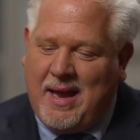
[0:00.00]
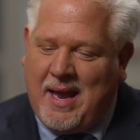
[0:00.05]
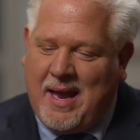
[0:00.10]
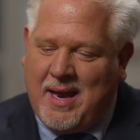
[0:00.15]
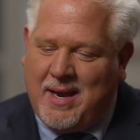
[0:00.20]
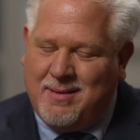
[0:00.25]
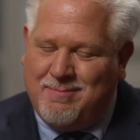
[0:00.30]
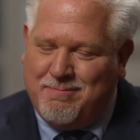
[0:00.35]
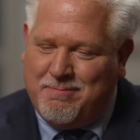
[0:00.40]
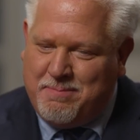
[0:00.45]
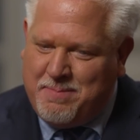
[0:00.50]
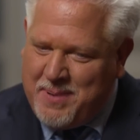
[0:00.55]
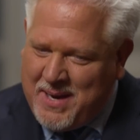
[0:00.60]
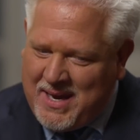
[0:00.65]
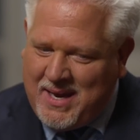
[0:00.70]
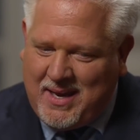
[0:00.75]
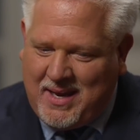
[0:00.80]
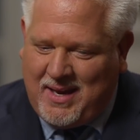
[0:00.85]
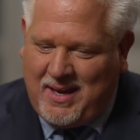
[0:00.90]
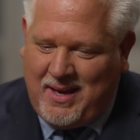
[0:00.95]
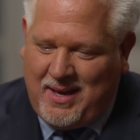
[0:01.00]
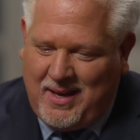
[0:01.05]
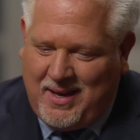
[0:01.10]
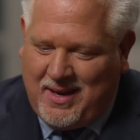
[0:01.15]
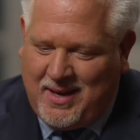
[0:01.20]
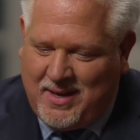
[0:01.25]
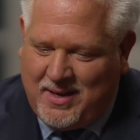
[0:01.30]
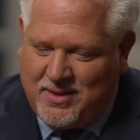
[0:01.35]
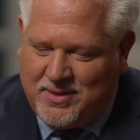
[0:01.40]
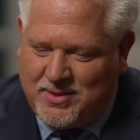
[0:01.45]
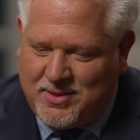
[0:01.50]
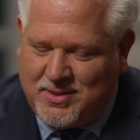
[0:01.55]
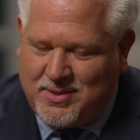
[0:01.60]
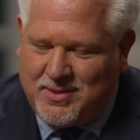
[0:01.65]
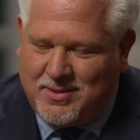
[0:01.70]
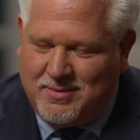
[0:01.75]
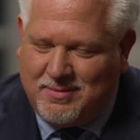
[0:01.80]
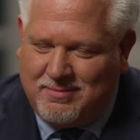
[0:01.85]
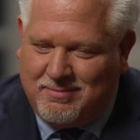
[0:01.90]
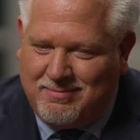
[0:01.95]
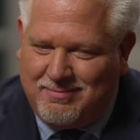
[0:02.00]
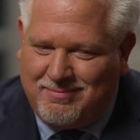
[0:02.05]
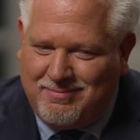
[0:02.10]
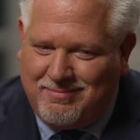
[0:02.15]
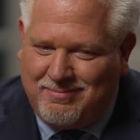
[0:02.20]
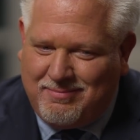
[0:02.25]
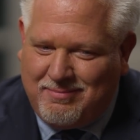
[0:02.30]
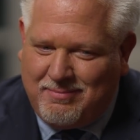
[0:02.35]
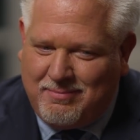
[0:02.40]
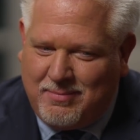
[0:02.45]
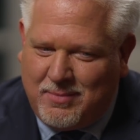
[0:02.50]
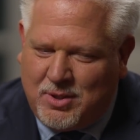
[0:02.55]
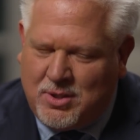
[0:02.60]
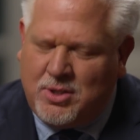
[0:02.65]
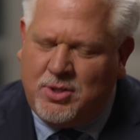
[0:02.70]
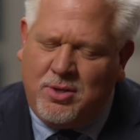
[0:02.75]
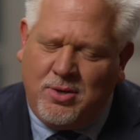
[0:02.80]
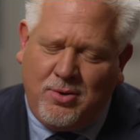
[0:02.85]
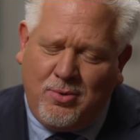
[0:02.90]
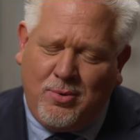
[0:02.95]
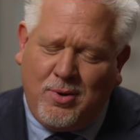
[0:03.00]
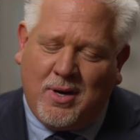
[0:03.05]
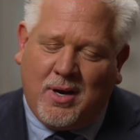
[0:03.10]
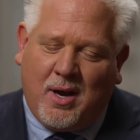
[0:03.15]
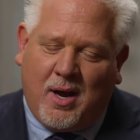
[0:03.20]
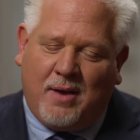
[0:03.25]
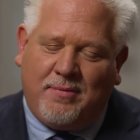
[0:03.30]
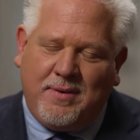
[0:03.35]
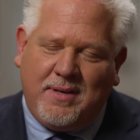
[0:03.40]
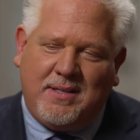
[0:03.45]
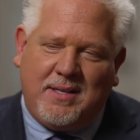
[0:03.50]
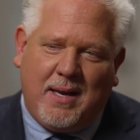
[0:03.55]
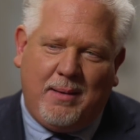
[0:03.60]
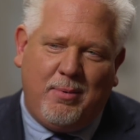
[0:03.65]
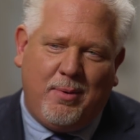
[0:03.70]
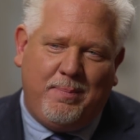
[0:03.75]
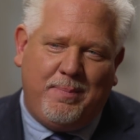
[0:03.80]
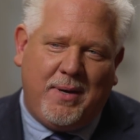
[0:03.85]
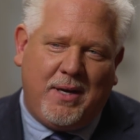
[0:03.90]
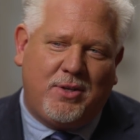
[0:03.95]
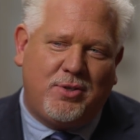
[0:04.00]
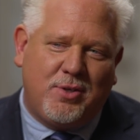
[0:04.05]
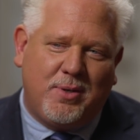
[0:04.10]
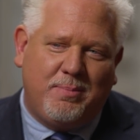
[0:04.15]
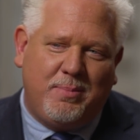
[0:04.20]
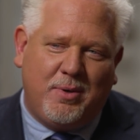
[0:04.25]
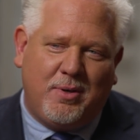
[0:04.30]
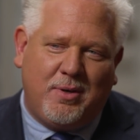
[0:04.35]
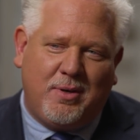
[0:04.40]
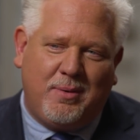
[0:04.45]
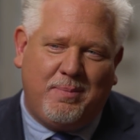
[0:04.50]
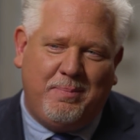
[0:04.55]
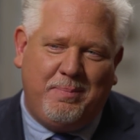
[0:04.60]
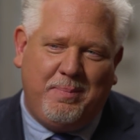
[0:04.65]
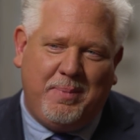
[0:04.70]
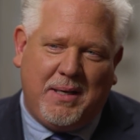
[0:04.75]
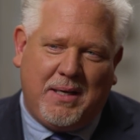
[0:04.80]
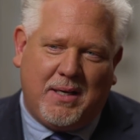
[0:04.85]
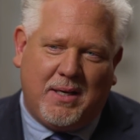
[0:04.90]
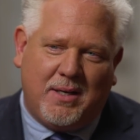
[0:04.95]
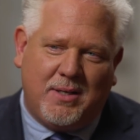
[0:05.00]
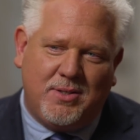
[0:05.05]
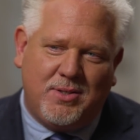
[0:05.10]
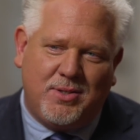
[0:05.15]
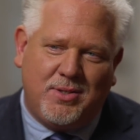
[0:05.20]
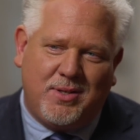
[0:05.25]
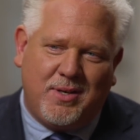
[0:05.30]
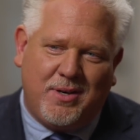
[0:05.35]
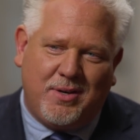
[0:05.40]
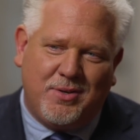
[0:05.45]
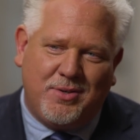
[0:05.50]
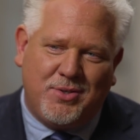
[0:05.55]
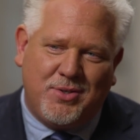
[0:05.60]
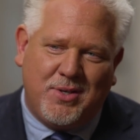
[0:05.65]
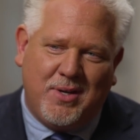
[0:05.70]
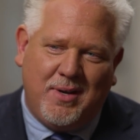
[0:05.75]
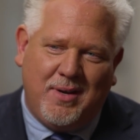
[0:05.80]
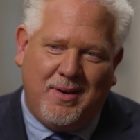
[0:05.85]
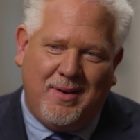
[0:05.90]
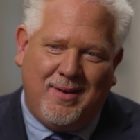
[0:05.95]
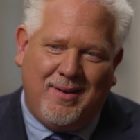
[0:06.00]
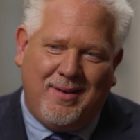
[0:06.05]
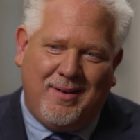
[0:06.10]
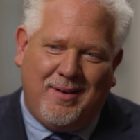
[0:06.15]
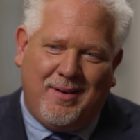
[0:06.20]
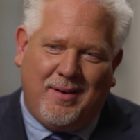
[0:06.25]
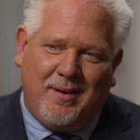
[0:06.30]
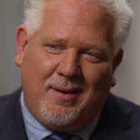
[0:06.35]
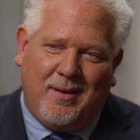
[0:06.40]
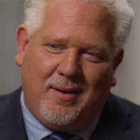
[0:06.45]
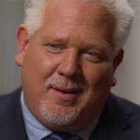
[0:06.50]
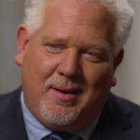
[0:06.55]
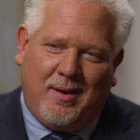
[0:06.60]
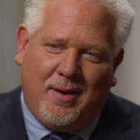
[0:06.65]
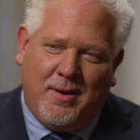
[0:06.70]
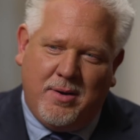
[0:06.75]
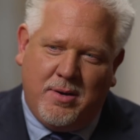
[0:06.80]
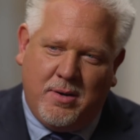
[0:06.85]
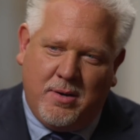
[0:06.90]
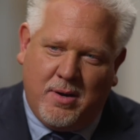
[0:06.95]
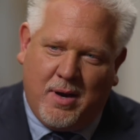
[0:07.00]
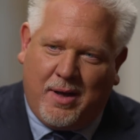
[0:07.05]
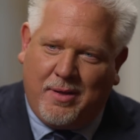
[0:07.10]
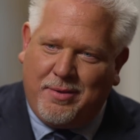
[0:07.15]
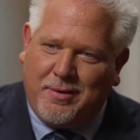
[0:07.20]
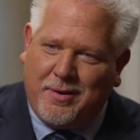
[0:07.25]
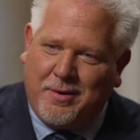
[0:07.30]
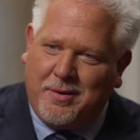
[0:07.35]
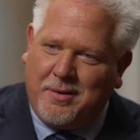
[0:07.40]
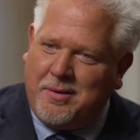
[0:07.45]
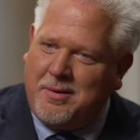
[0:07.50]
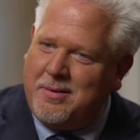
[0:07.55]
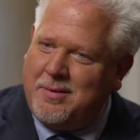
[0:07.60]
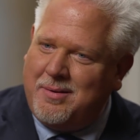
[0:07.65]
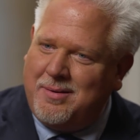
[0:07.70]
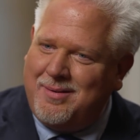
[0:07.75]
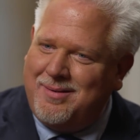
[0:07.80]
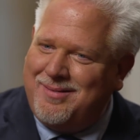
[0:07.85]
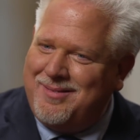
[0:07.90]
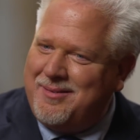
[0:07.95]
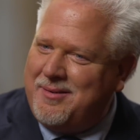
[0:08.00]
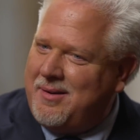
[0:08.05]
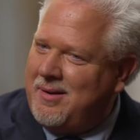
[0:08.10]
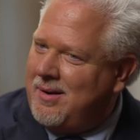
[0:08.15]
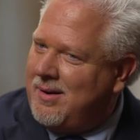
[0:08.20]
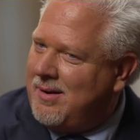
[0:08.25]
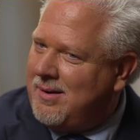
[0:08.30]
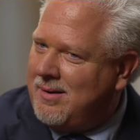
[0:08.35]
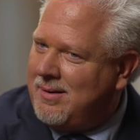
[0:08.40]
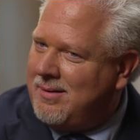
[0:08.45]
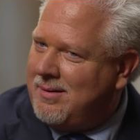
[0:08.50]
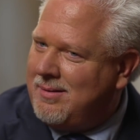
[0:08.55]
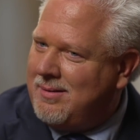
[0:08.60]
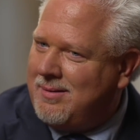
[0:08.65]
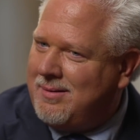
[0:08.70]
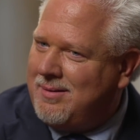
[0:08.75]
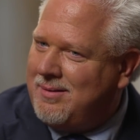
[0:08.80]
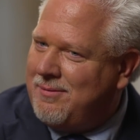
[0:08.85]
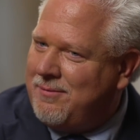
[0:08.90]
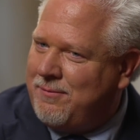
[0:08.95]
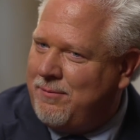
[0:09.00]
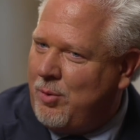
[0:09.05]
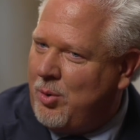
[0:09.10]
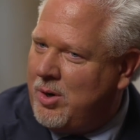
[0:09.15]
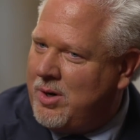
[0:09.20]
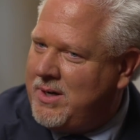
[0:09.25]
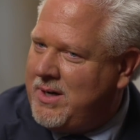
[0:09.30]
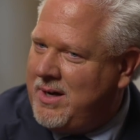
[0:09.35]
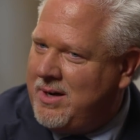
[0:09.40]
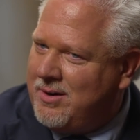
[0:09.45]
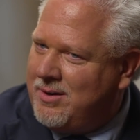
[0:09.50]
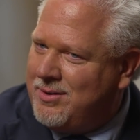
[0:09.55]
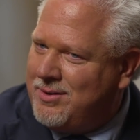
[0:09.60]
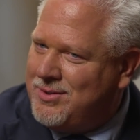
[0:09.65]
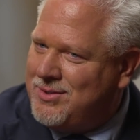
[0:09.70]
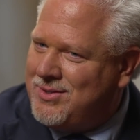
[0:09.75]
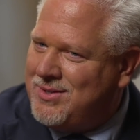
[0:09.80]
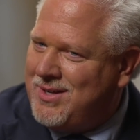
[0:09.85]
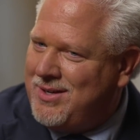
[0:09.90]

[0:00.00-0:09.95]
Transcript: and B is did you do a coffee table picture book because there's another uh, four years